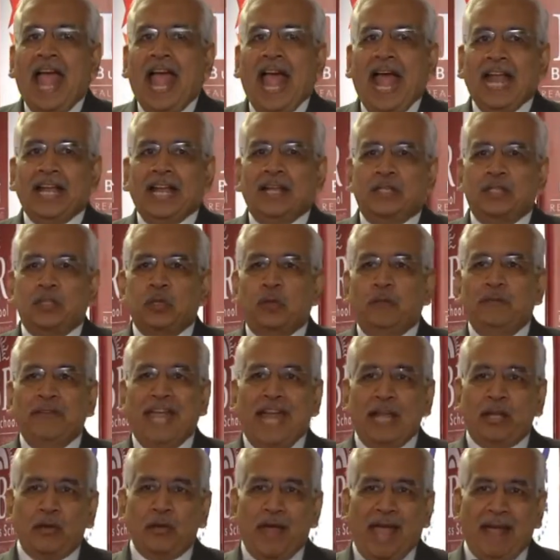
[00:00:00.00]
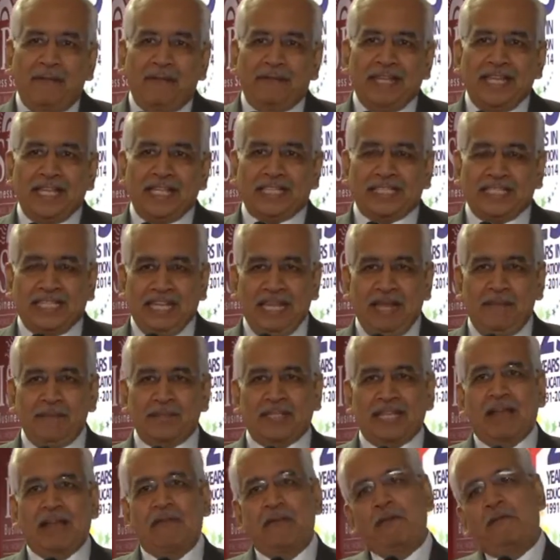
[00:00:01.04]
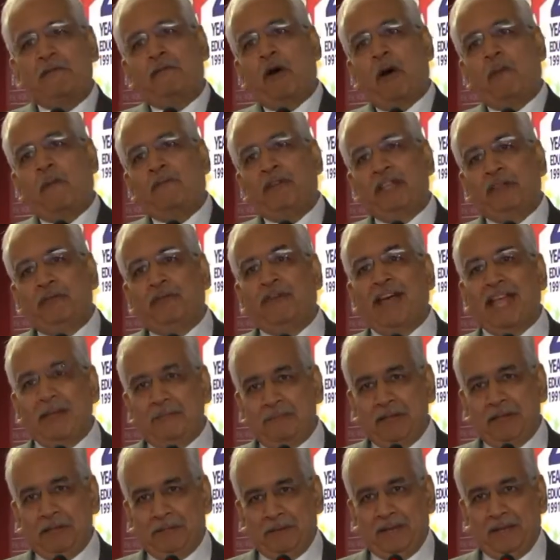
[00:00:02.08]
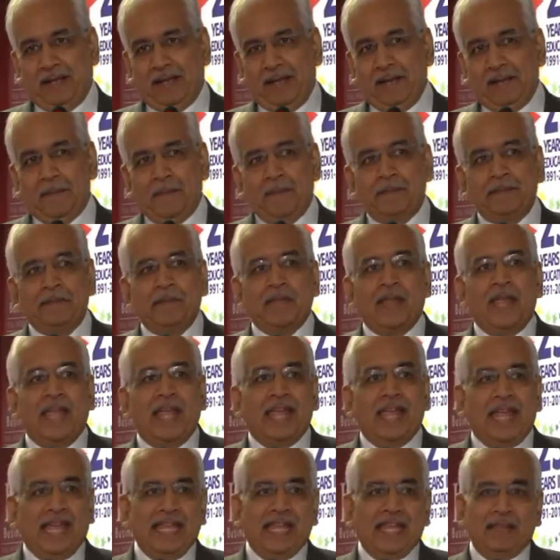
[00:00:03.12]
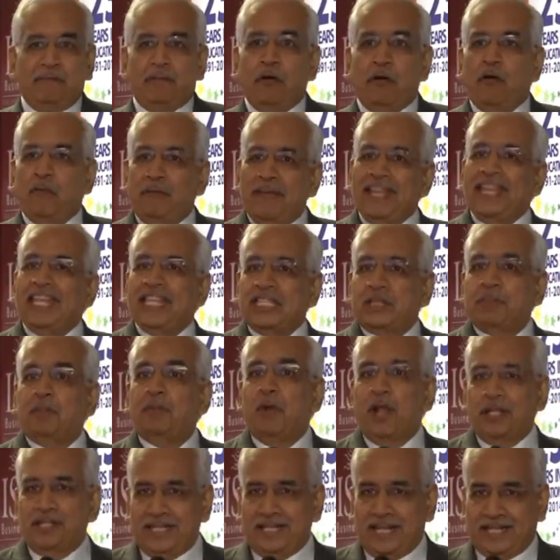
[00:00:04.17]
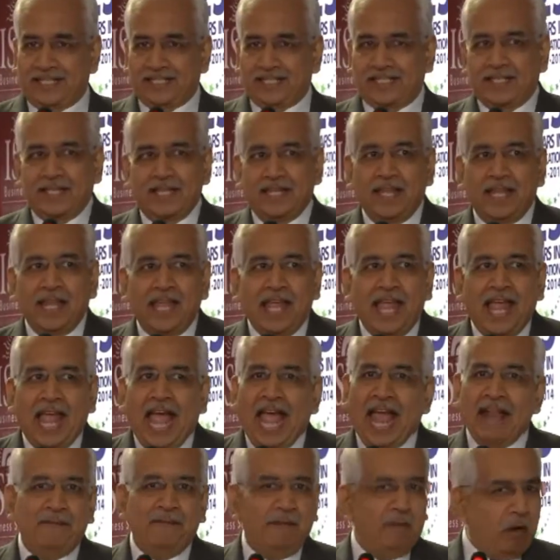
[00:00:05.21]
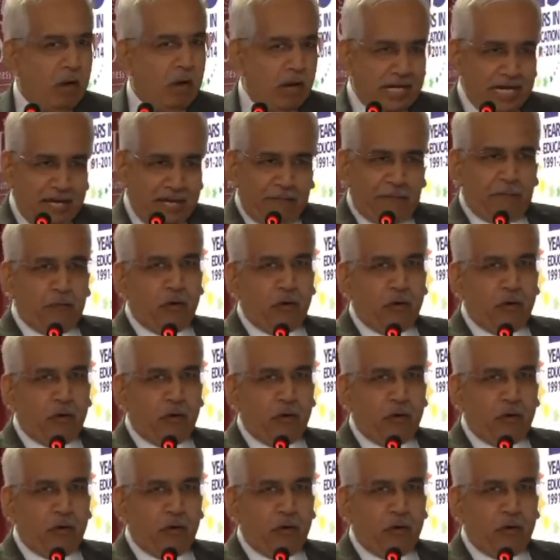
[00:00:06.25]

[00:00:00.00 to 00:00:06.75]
And so we had to have these teams that were formed with 5 people for various projects. And we were already